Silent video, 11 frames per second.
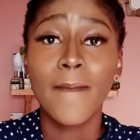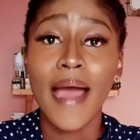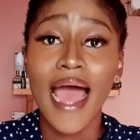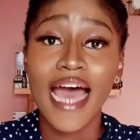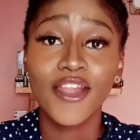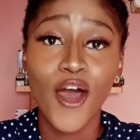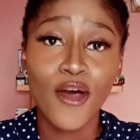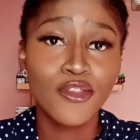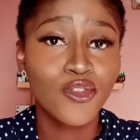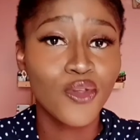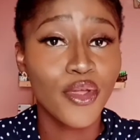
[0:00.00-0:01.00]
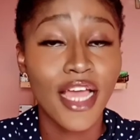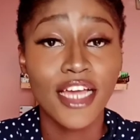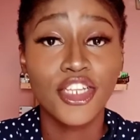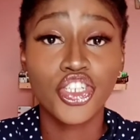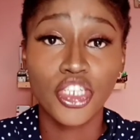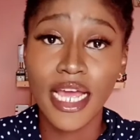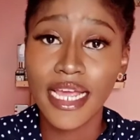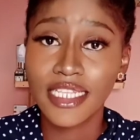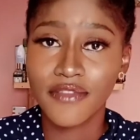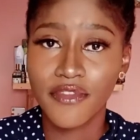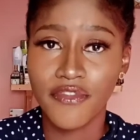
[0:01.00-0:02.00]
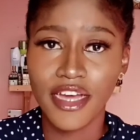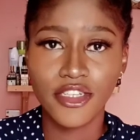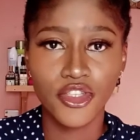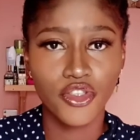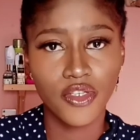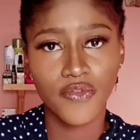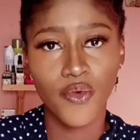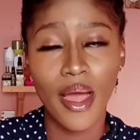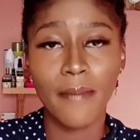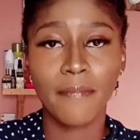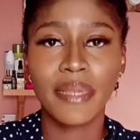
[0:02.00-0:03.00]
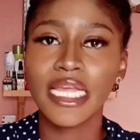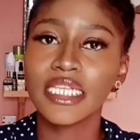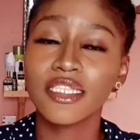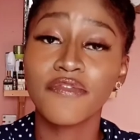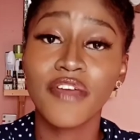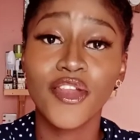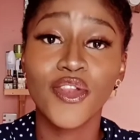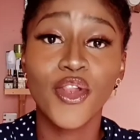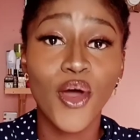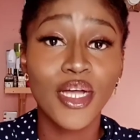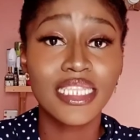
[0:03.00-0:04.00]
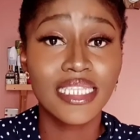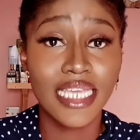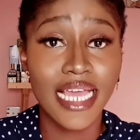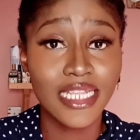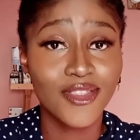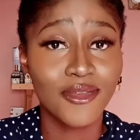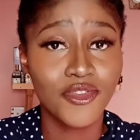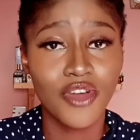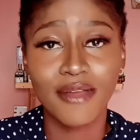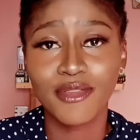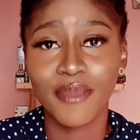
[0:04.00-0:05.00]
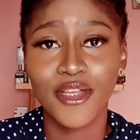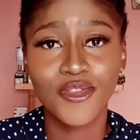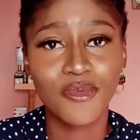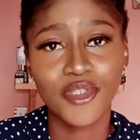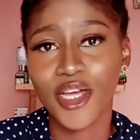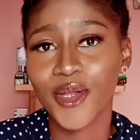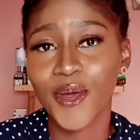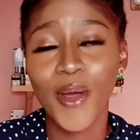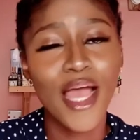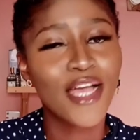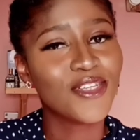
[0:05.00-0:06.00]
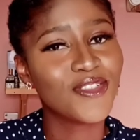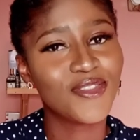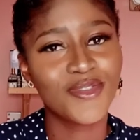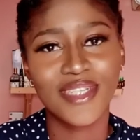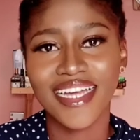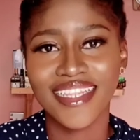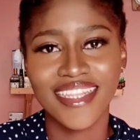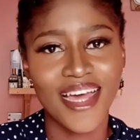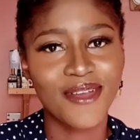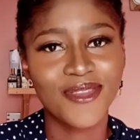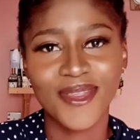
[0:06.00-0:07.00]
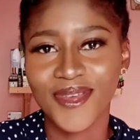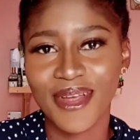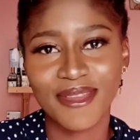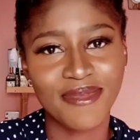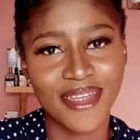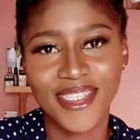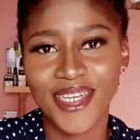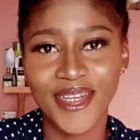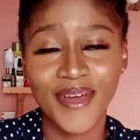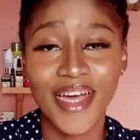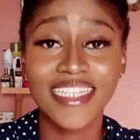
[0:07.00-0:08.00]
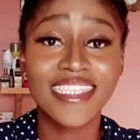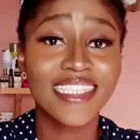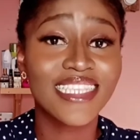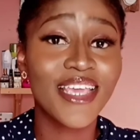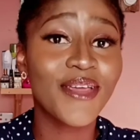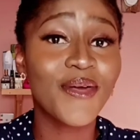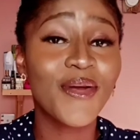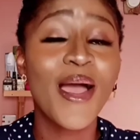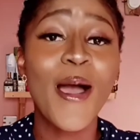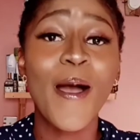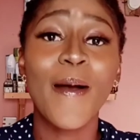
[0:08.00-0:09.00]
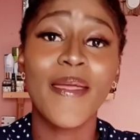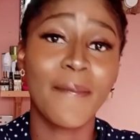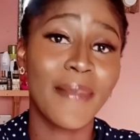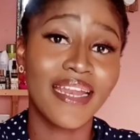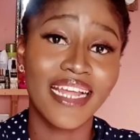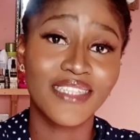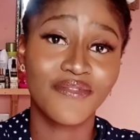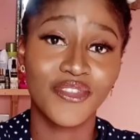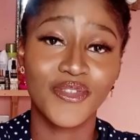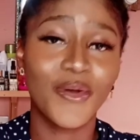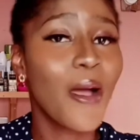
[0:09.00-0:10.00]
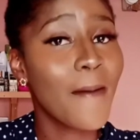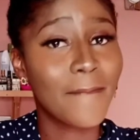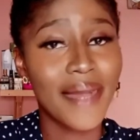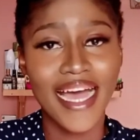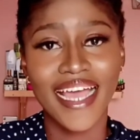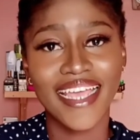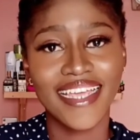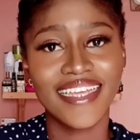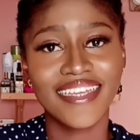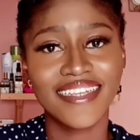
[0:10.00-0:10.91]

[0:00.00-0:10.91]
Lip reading: and also you can share it if you find this useful. And please, if you're not yet subscribed to my YouTube channel, do that now. Subscribe to my channel and see you in my next video. Bye.